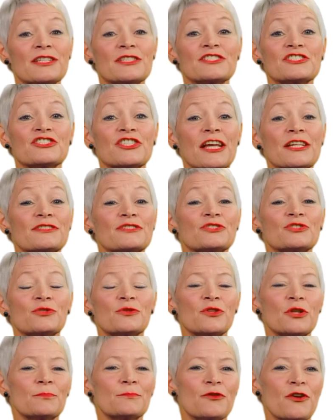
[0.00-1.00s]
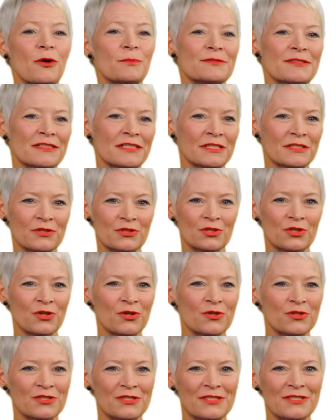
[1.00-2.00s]
share the tool and prompts that you
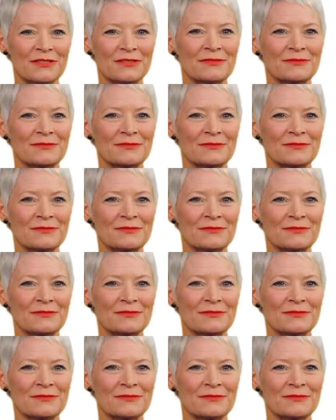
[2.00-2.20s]
used.